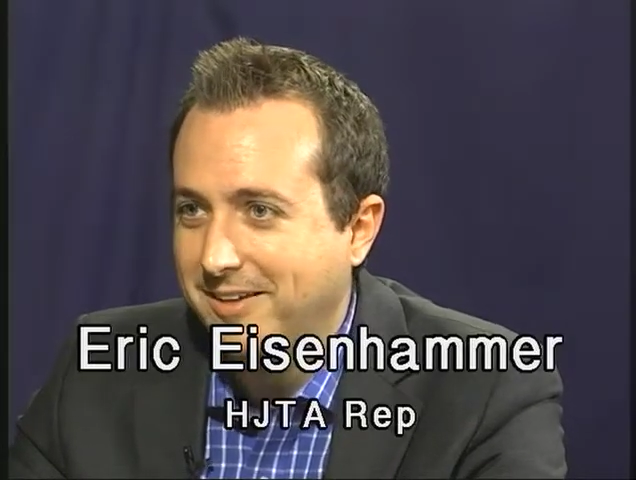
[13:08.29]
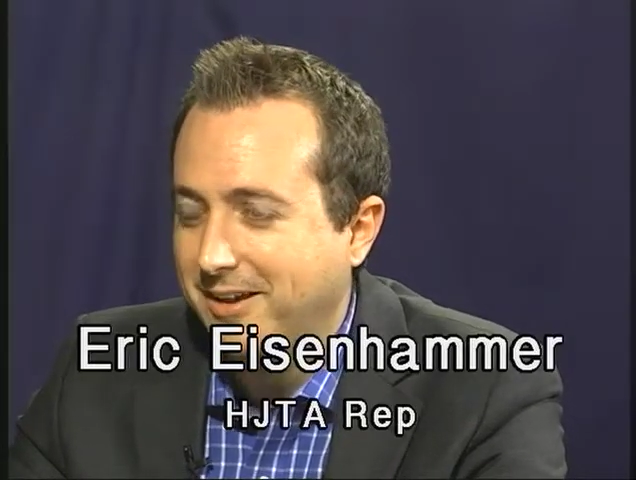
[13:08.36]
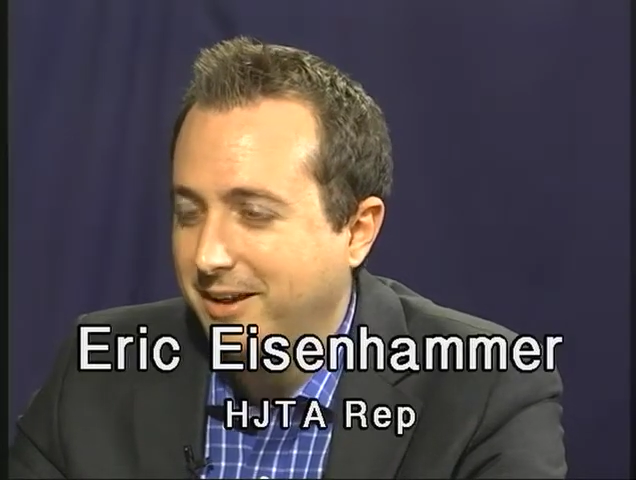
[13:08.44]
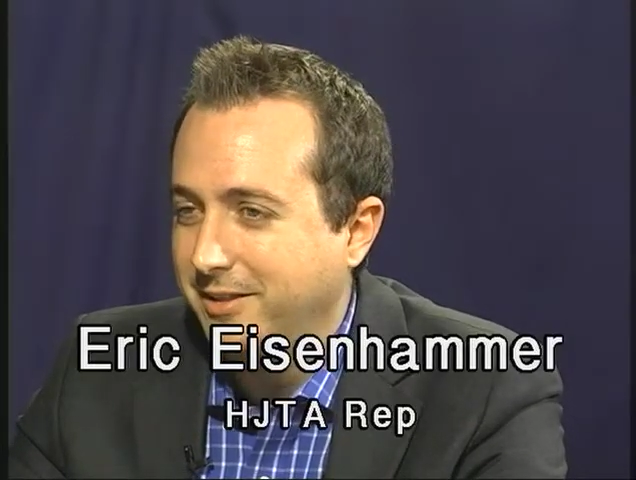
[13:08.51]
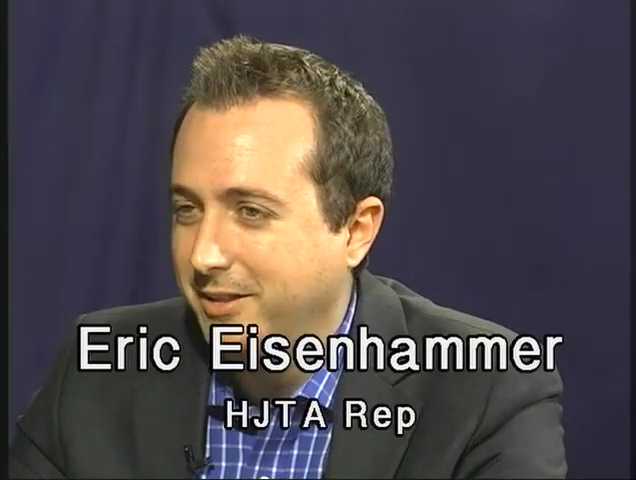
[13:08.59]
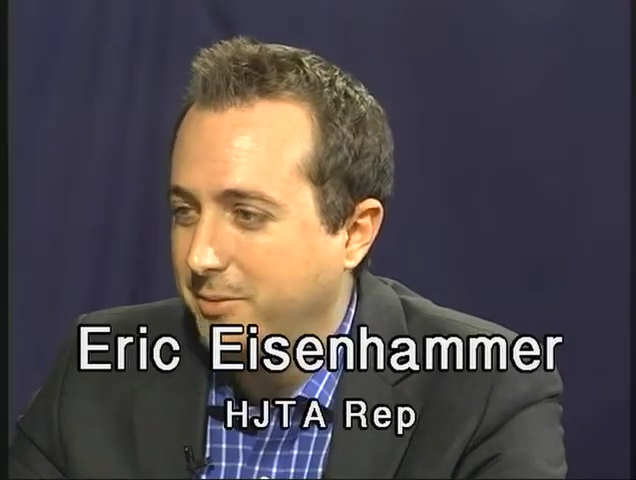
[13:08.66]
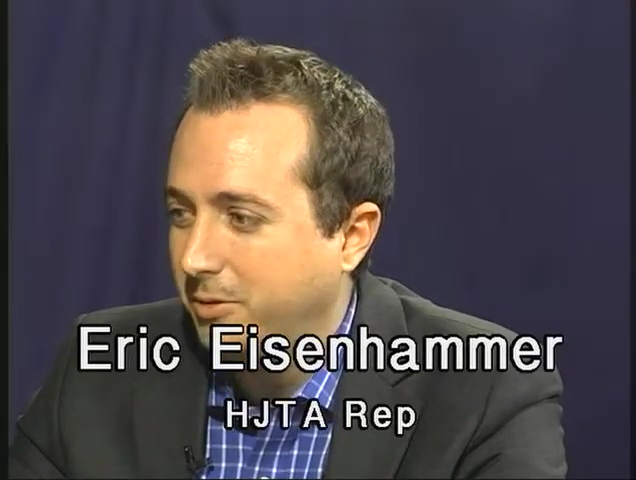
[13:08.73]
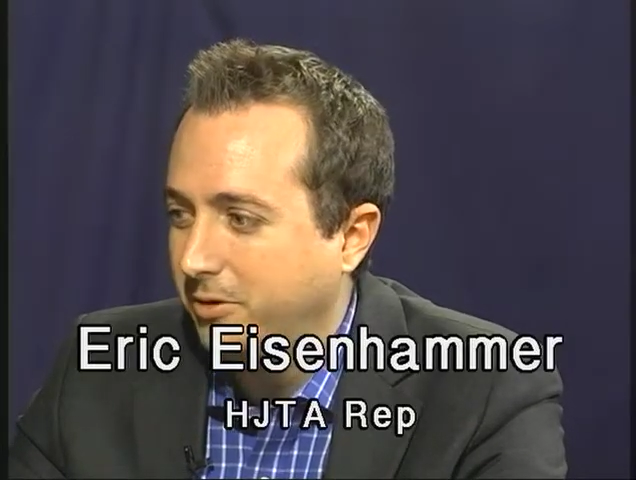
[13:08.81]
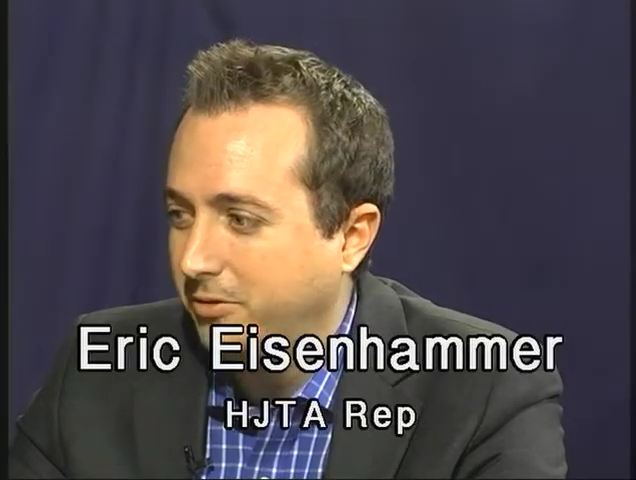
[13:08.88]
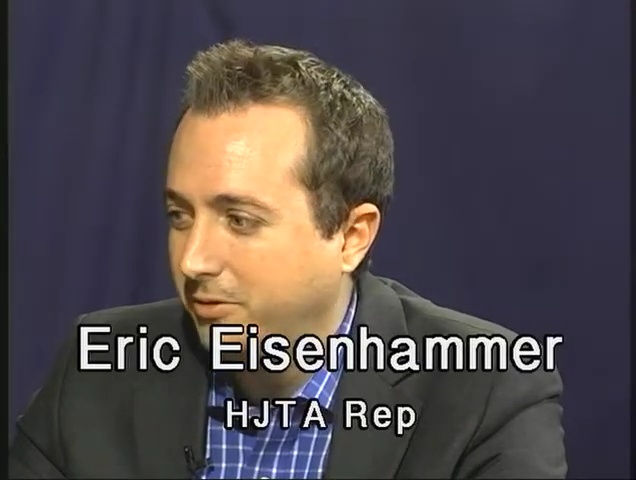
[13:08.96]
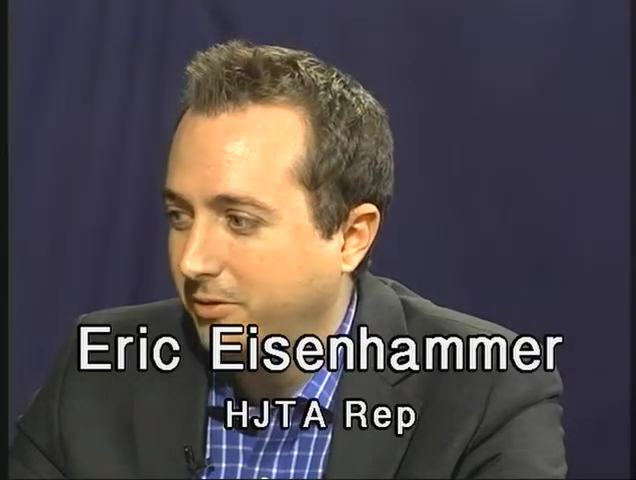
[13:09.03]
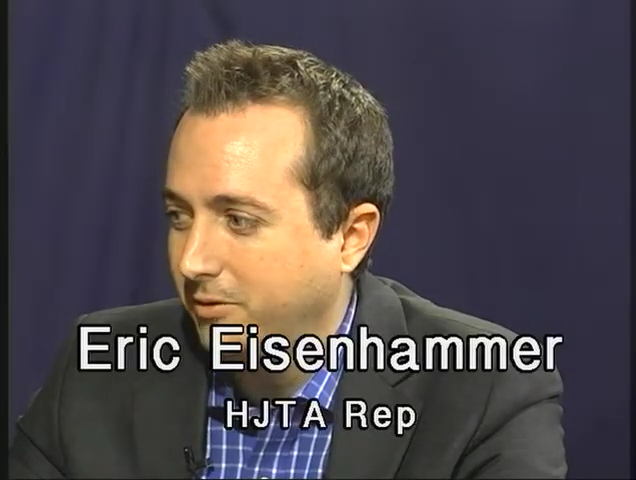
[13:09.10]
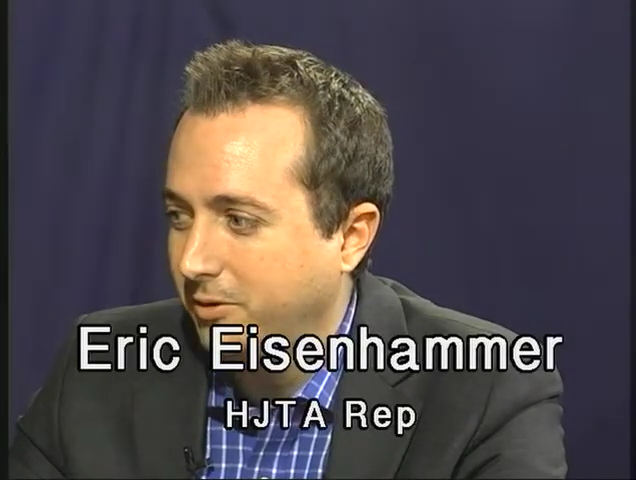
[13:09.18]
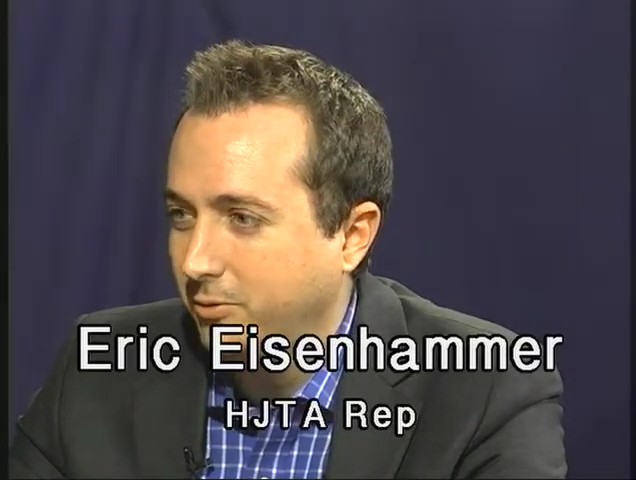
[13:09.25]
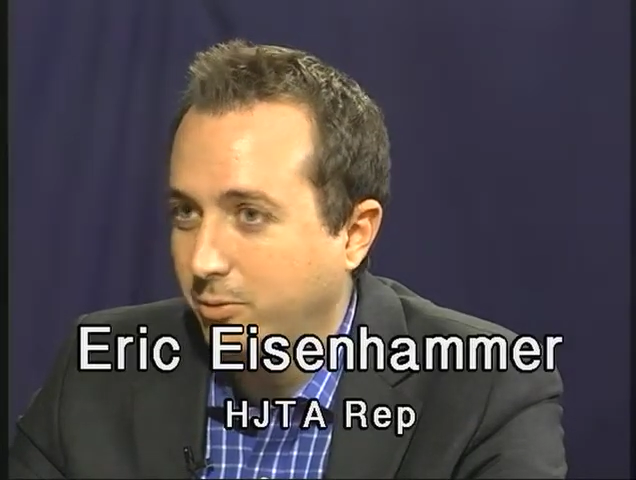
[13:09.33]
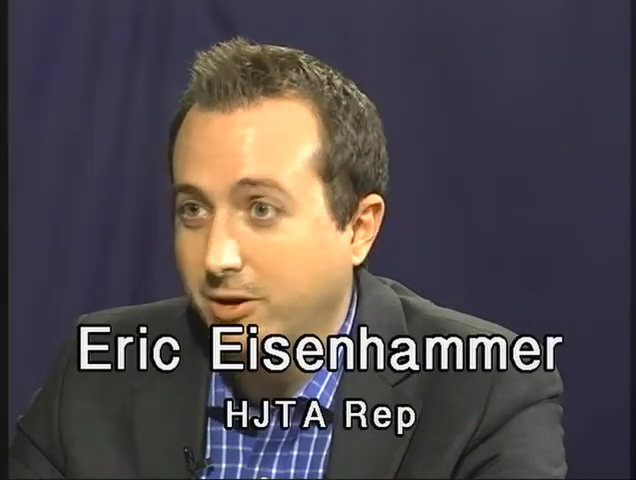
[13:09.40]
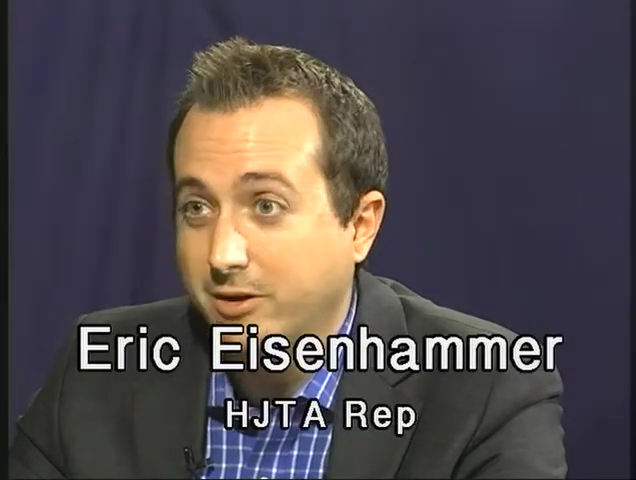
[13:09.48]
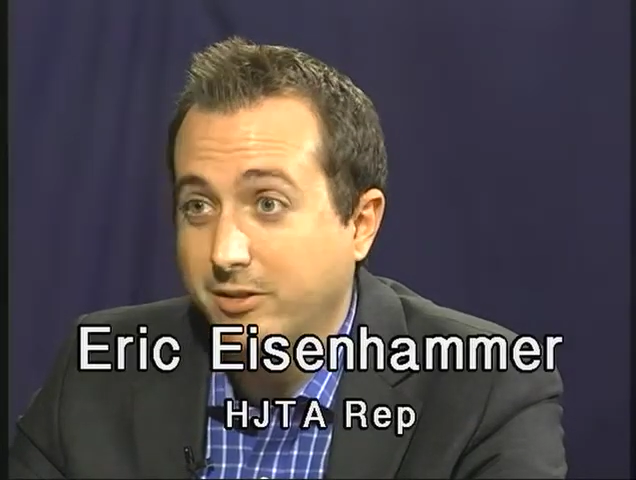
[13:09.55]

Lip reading: I think most of us want a